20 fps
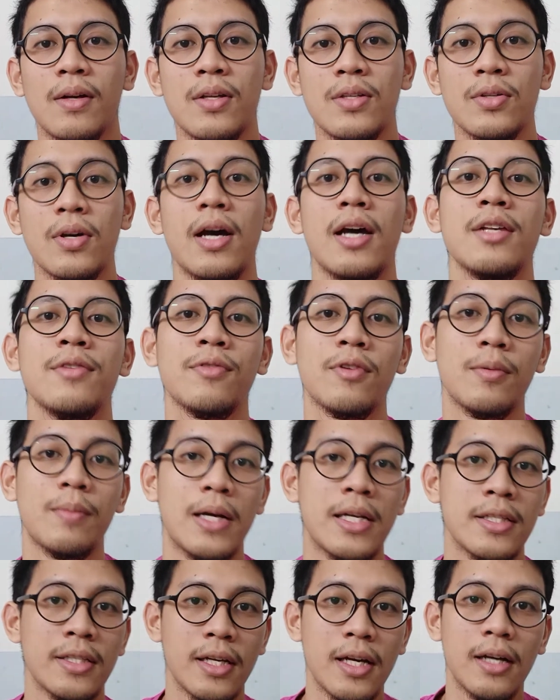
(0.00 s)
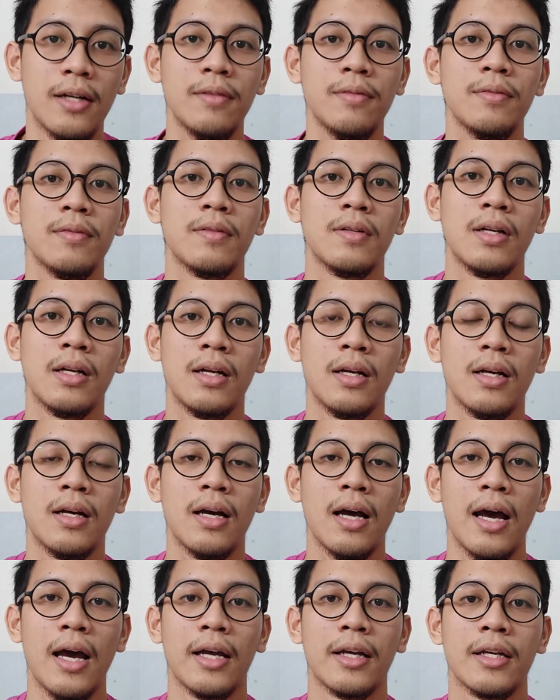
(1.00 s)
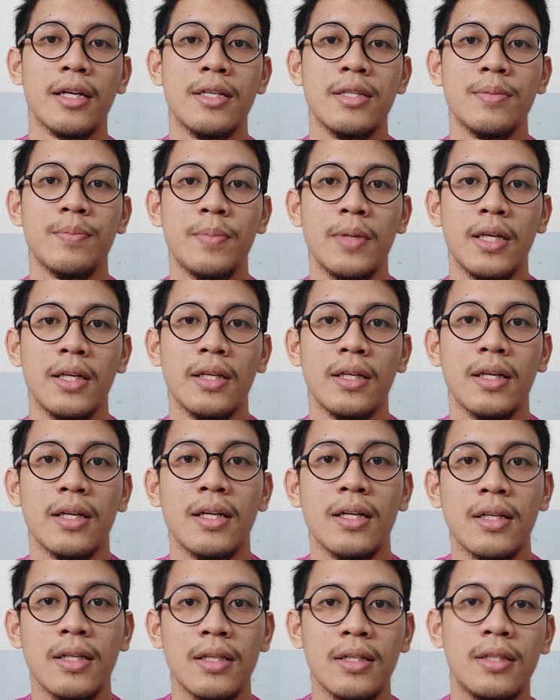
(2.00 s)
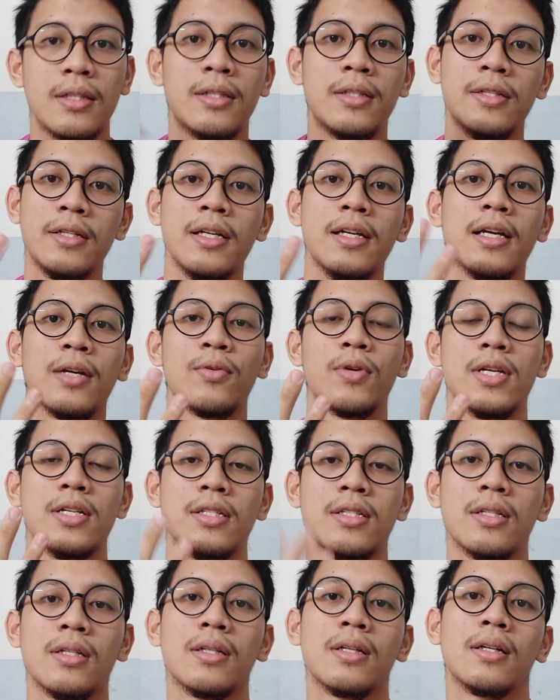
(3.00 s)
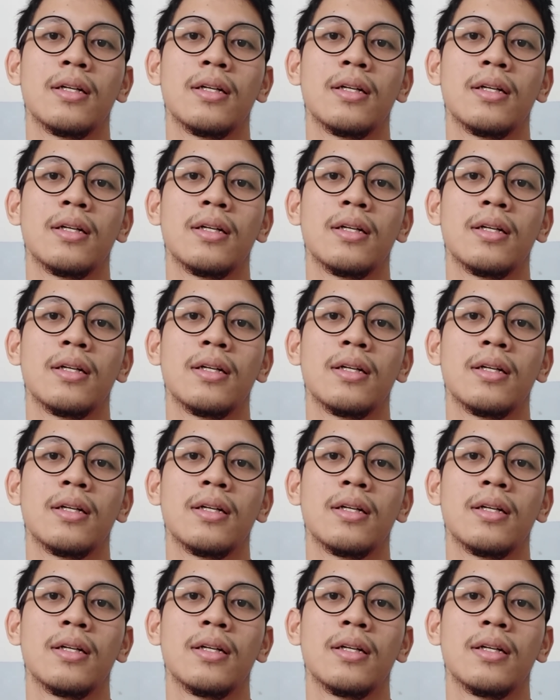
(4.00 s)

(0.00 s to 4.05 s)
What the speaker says: So as for myself, I can speak 3 languages: